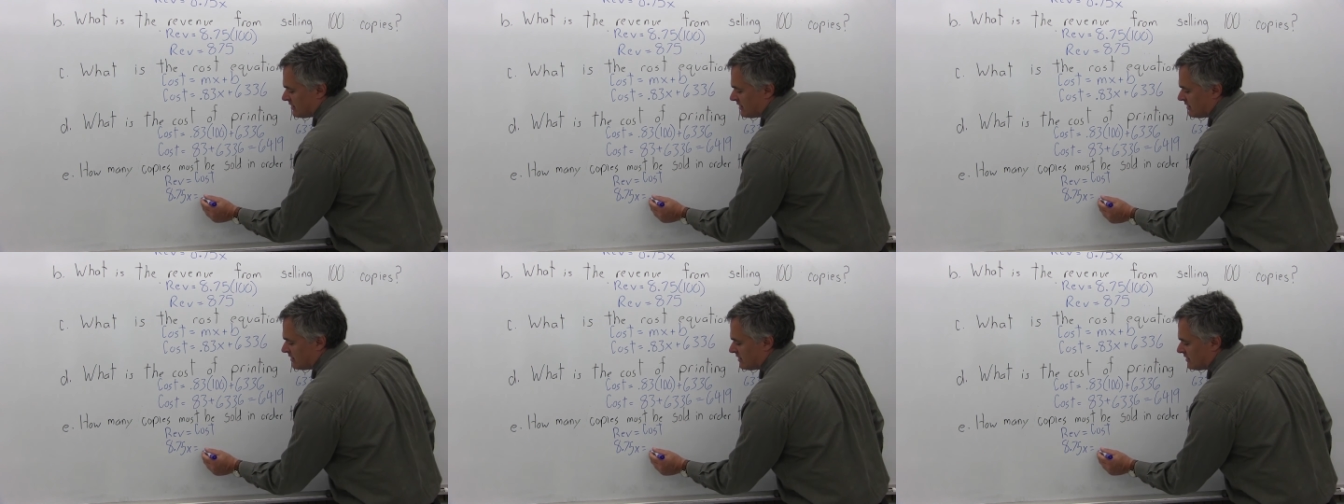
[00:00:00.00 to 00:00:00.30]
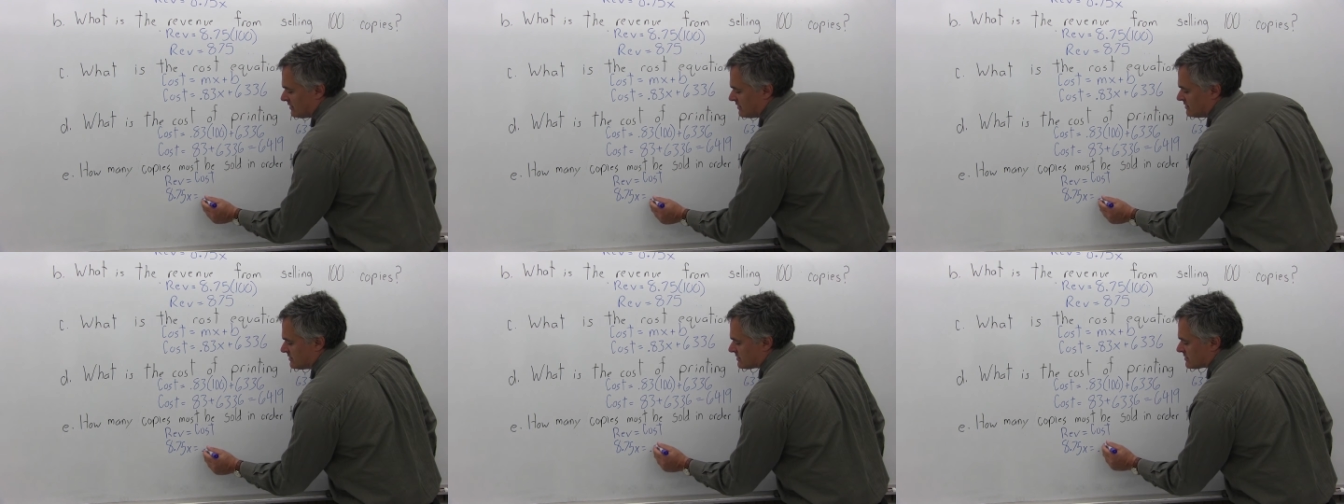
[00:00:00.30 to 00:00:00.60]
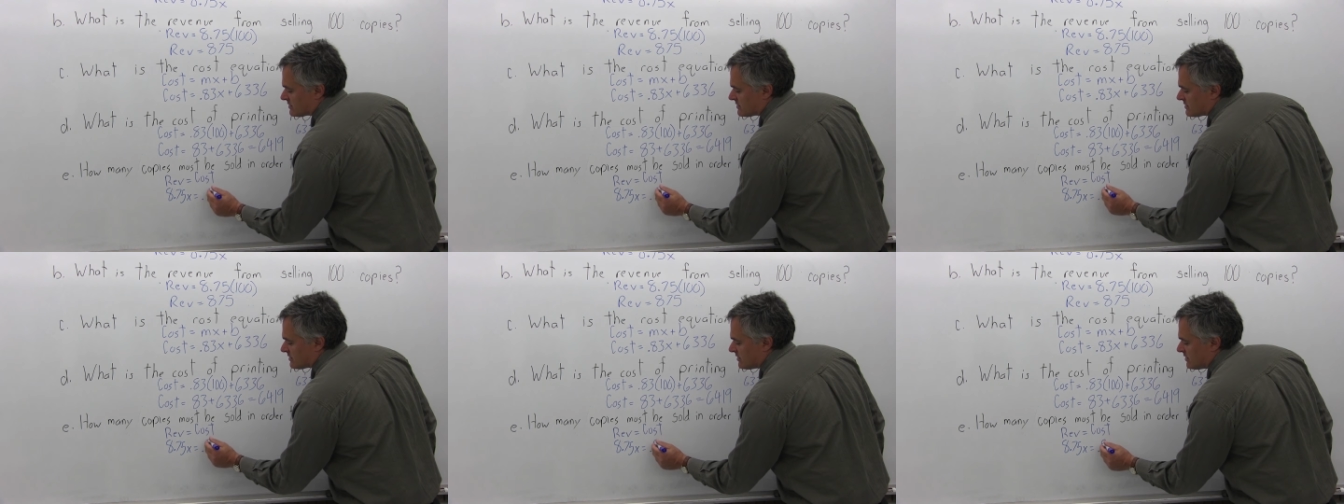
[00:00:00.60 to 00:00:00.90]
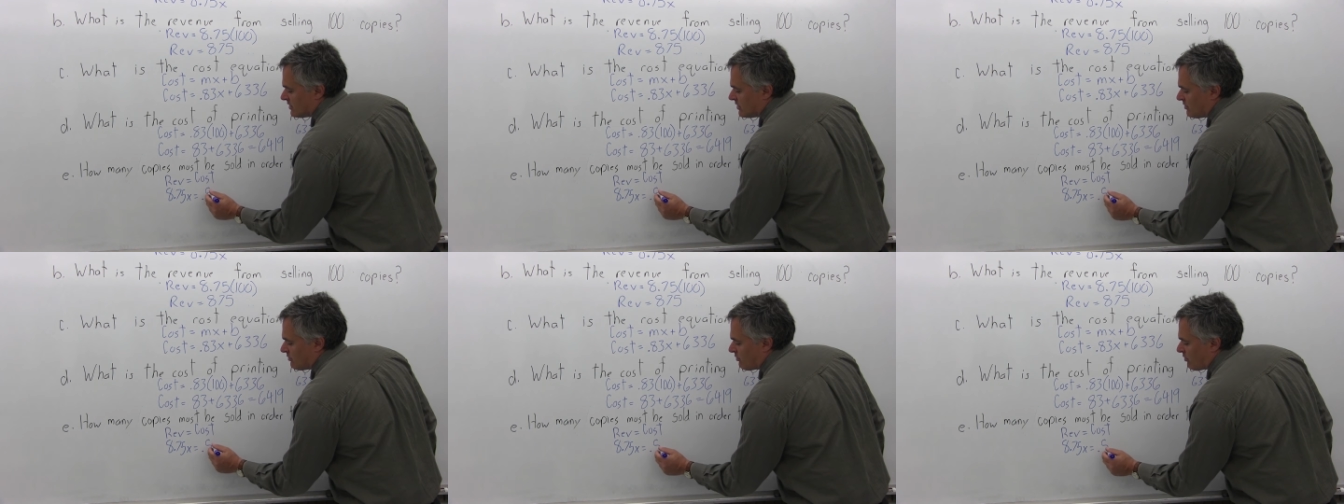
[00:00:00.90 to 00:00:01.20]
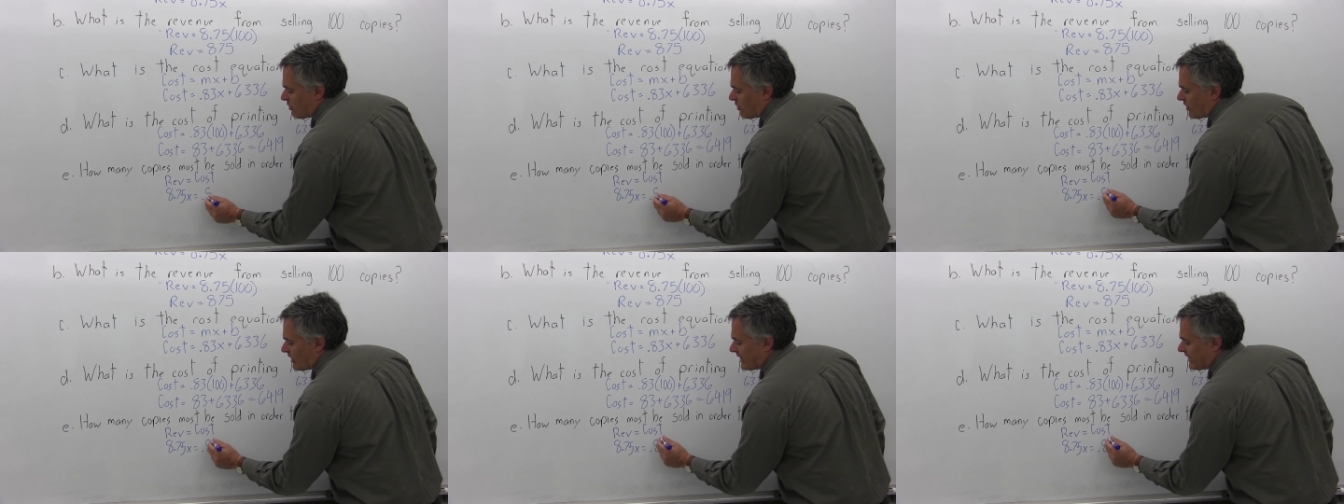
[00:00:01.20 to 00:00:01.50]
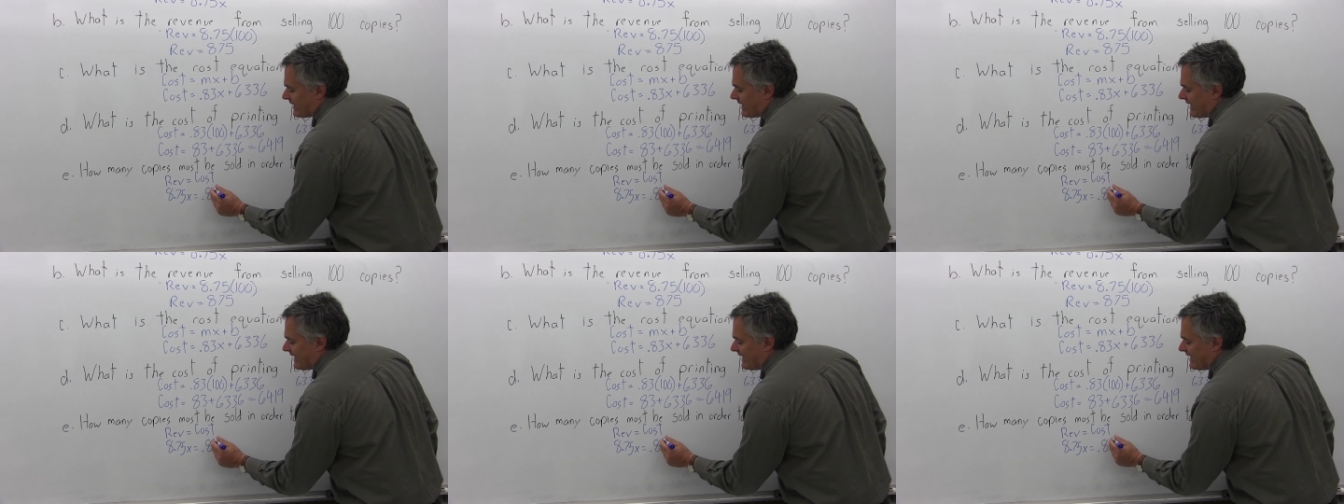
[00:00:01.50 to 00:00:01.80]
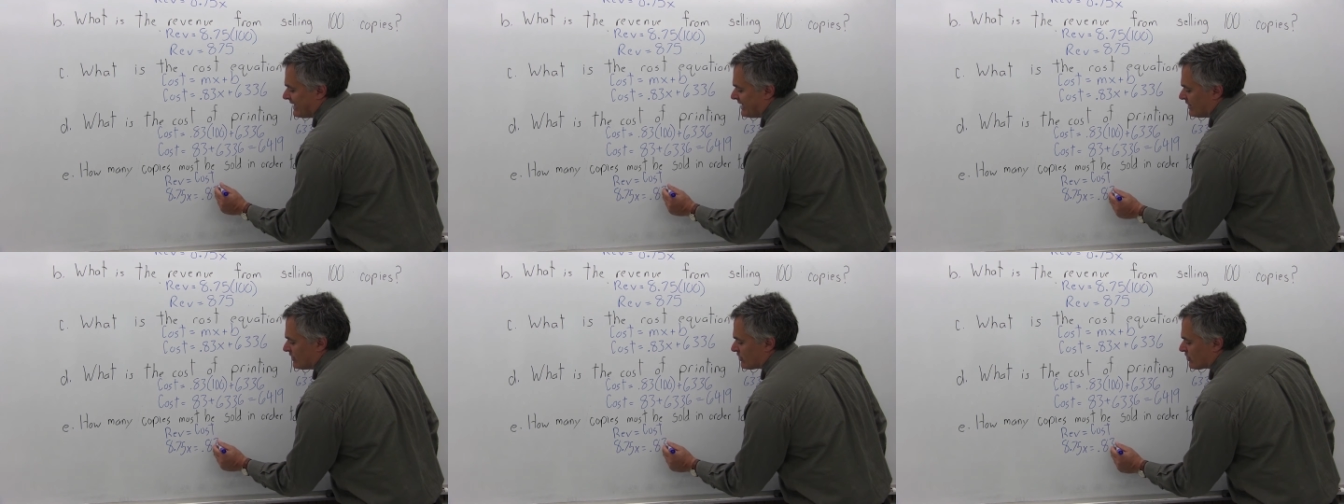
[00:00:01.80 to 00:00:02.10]
is
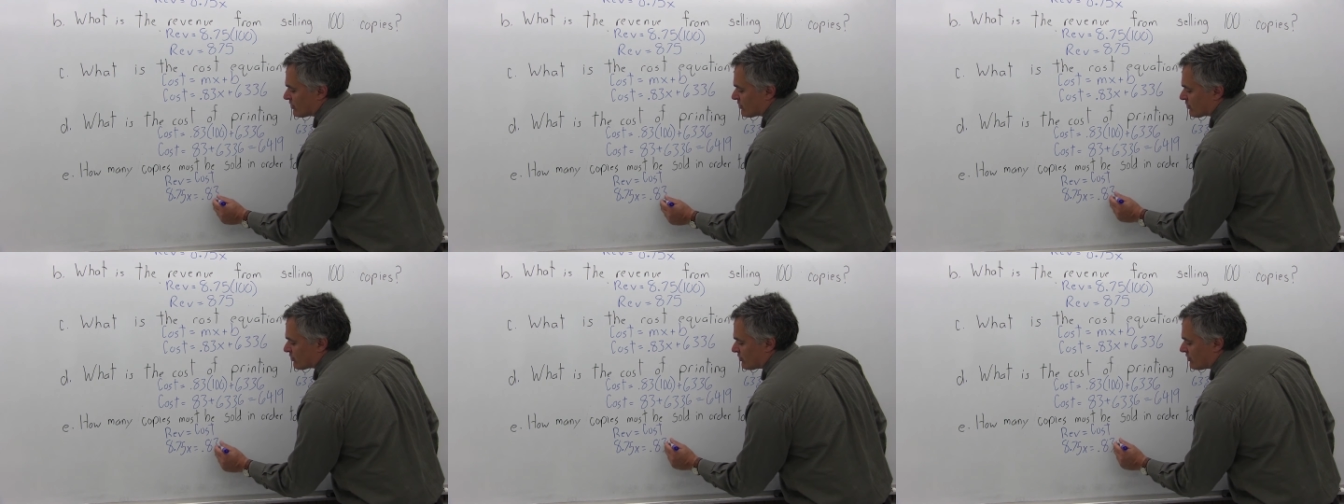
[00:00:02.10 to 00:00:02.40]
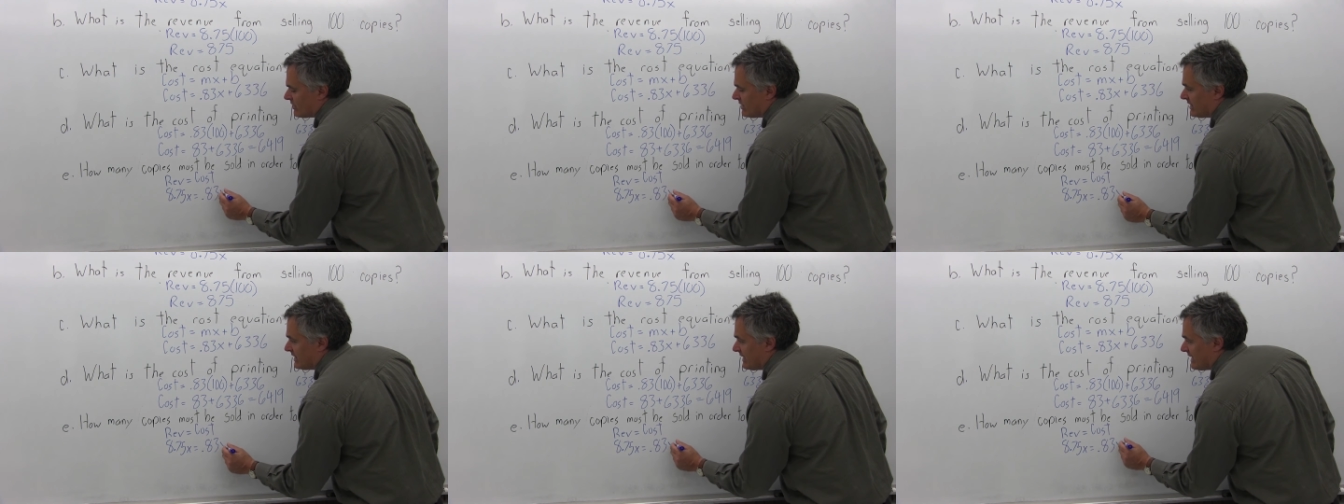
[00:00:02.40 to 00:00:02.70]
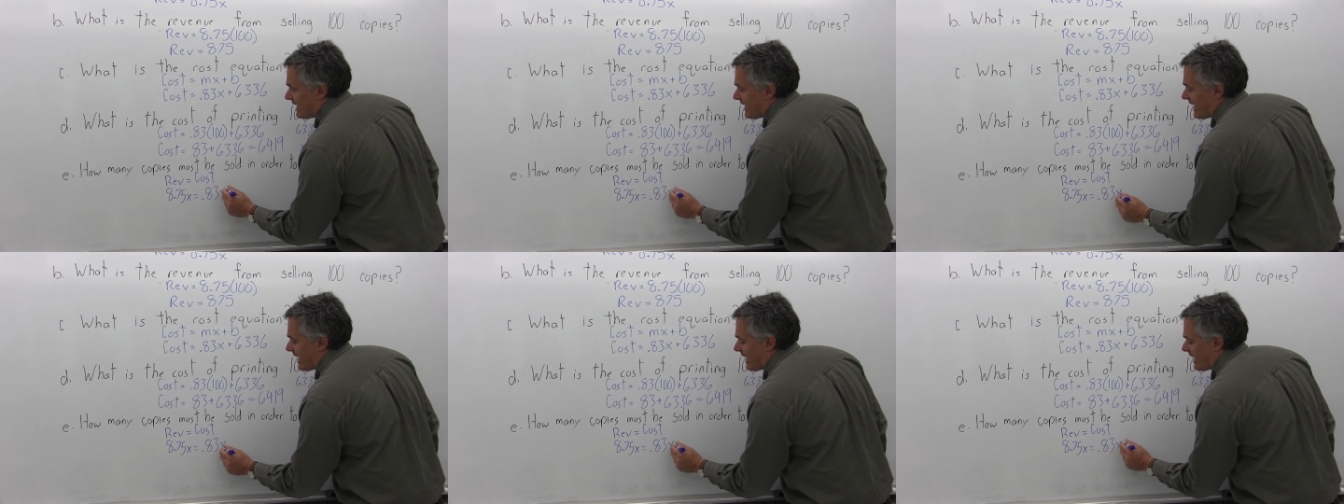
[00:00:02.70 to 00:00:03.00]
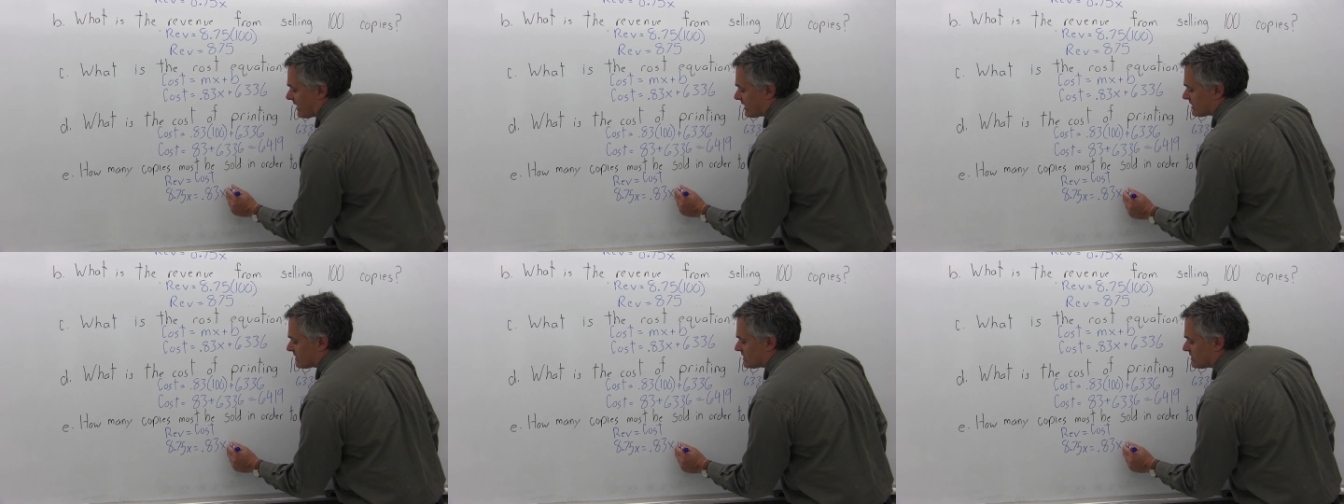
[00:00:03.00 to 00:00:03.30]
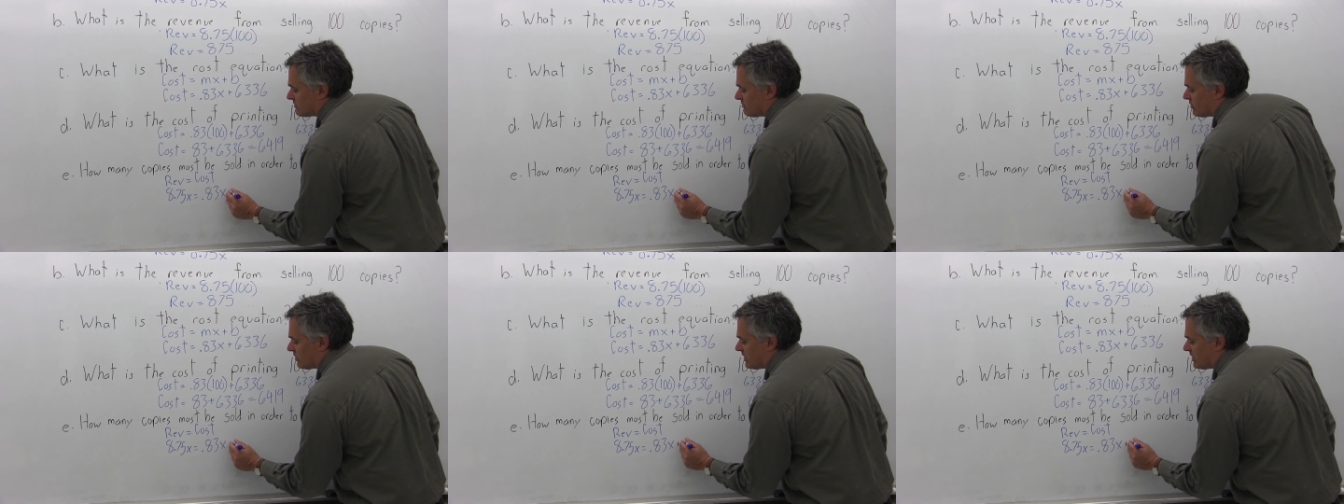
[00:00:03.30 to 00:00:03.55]
0.83x